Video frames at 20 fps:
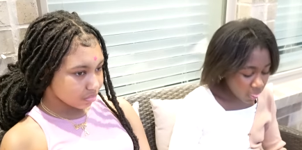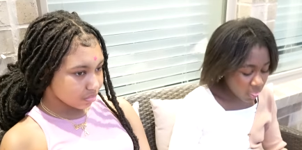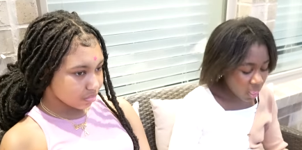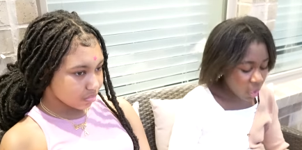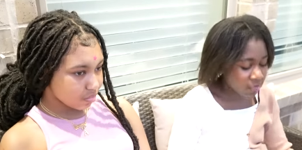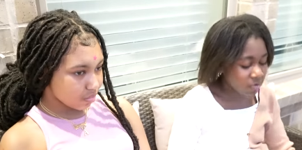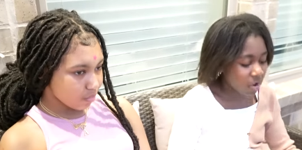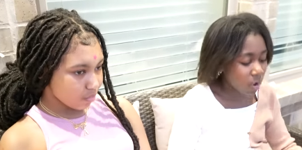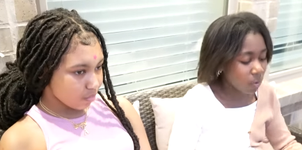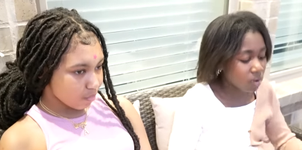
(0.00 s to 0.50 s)
Speaker 1: I
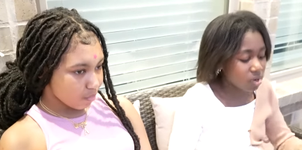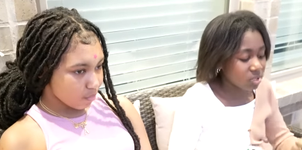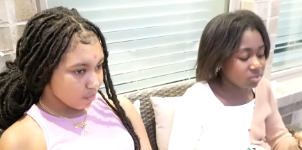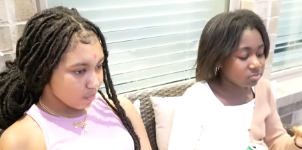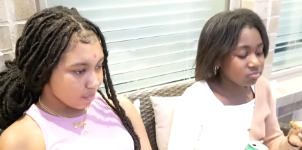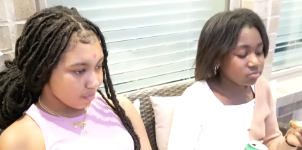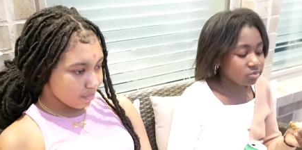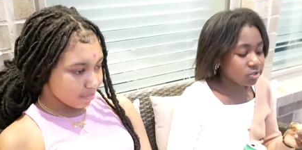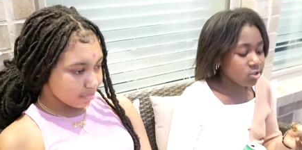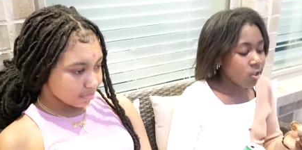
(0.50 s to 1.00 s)
forgot where.
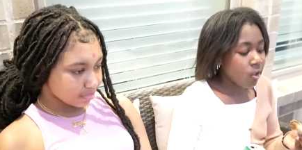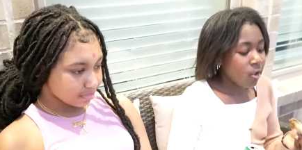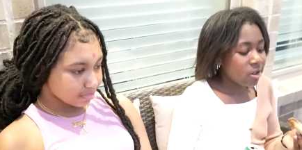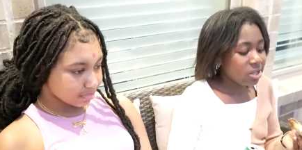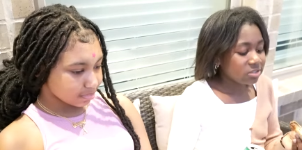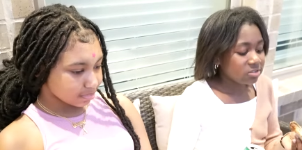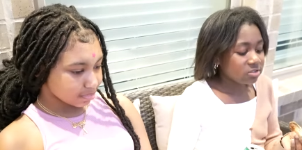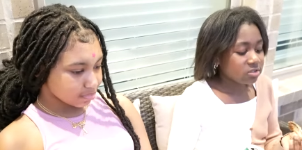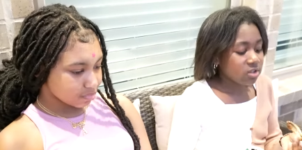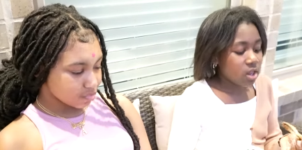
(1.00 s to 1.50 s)

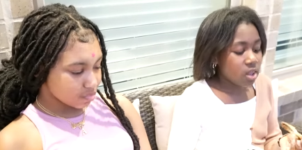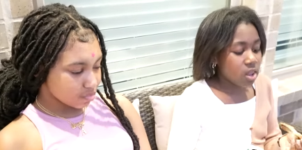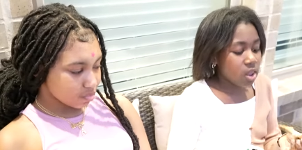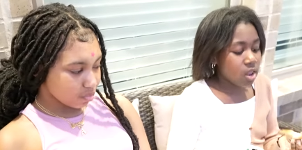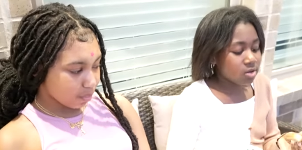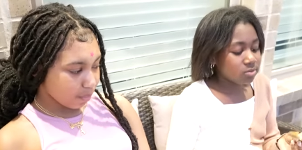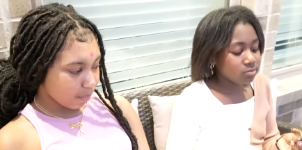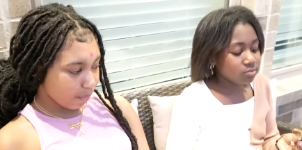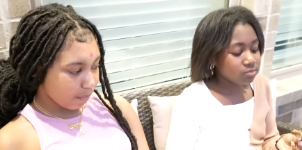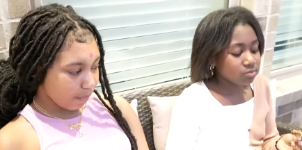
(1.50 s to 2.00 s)

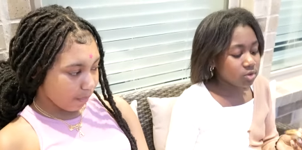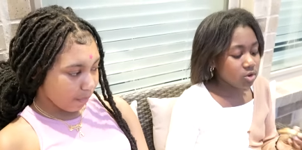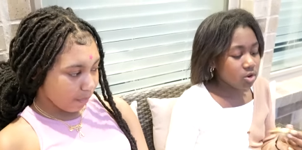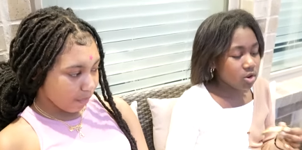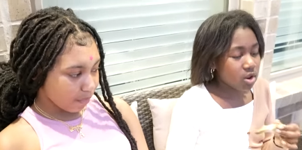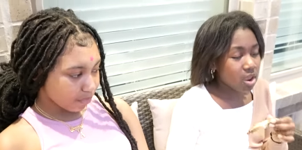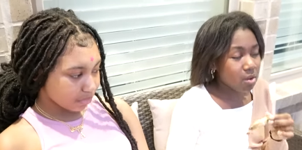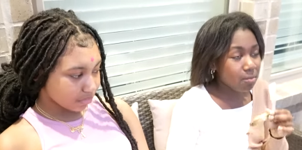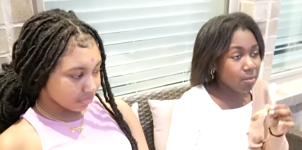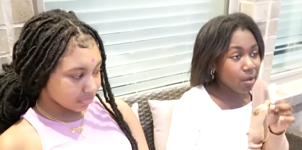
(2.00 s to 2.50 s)
And
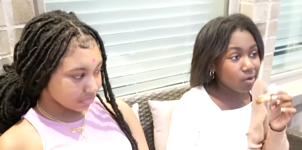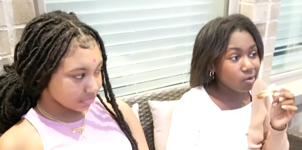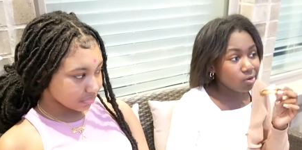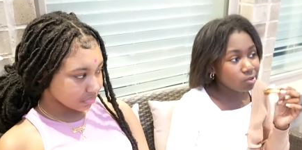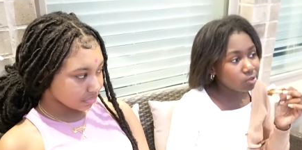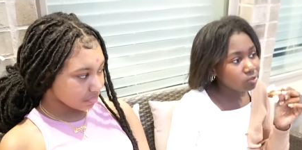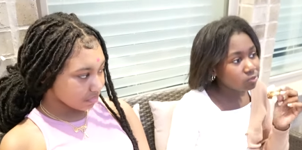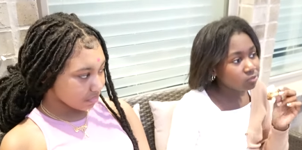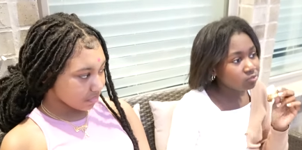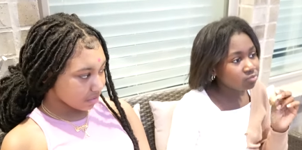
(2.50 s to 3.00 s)
came back
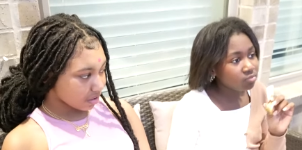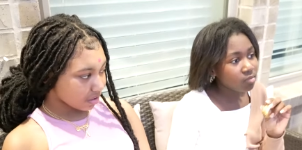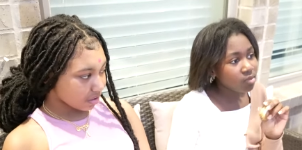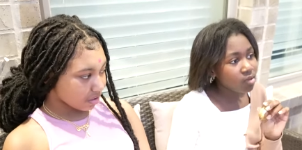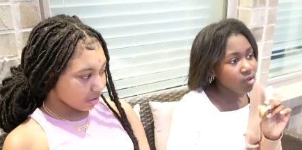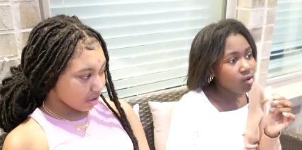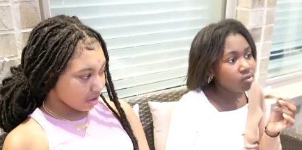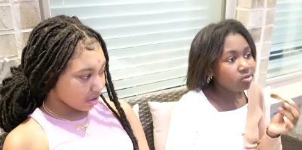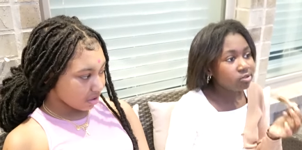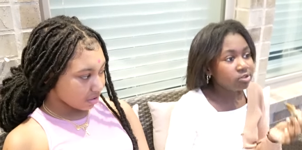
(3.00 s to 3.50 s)
home,
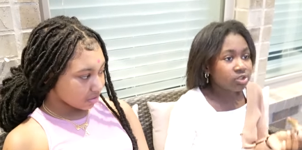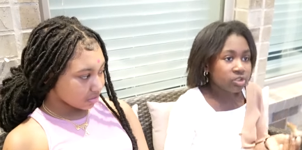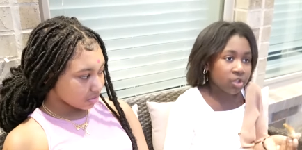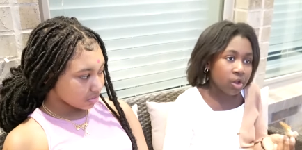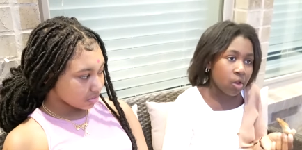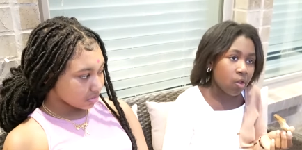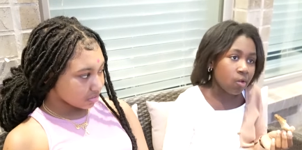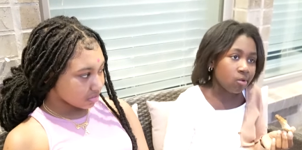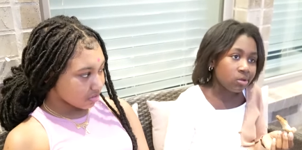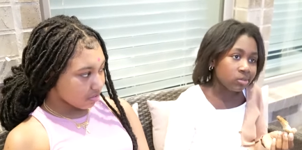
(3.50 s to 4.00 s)

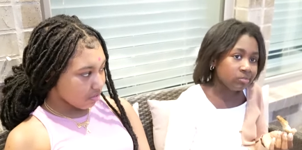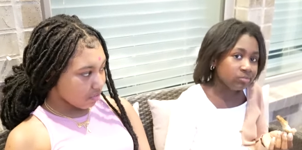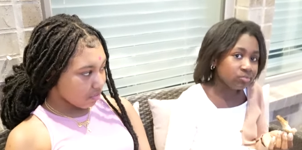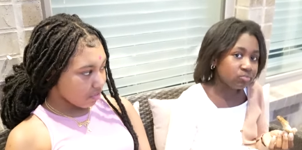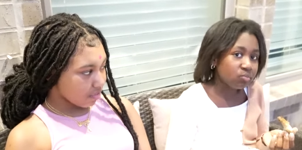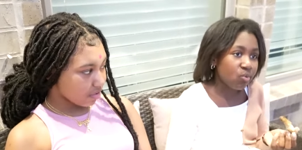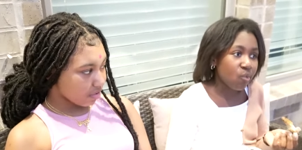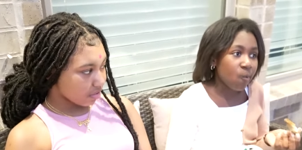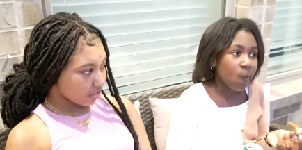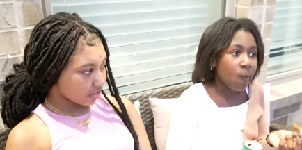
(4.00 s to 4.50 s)
chilled,
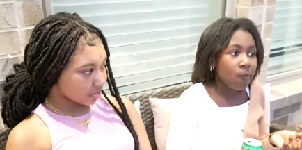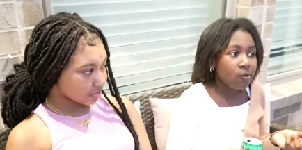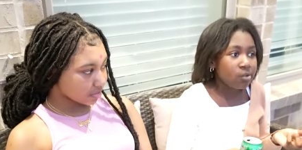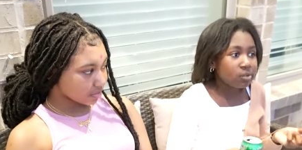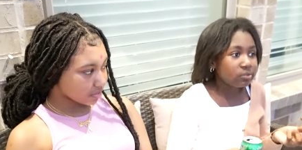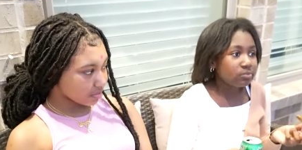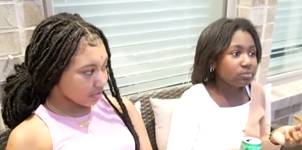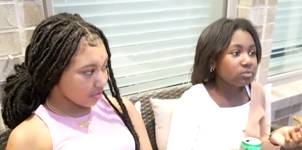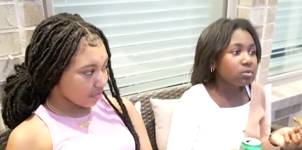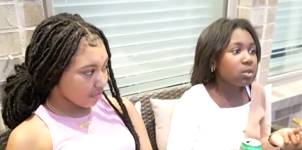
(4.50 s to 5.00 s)

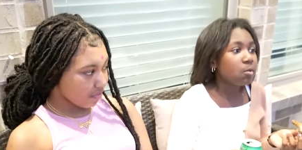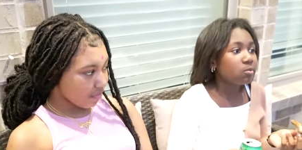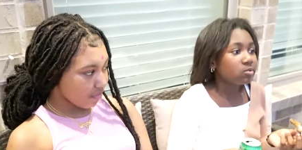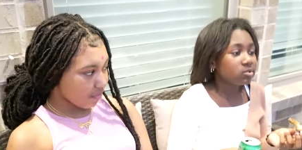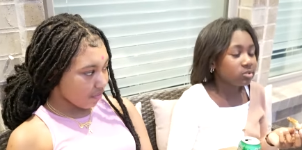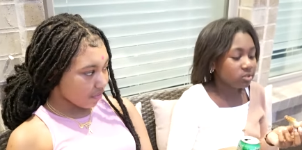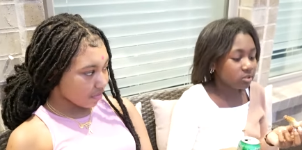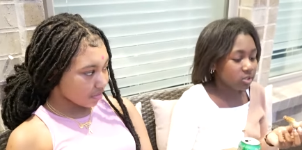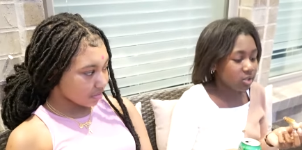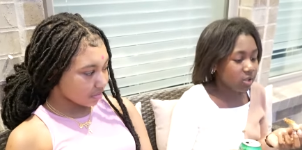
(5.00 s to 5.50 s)
went to
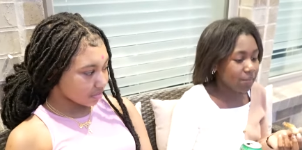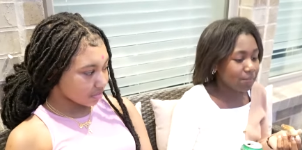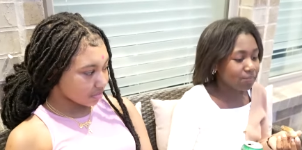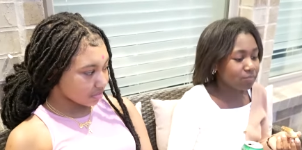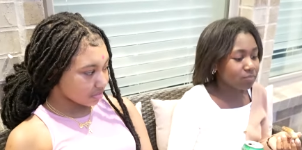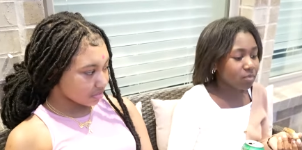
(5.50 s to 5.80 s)
sleep.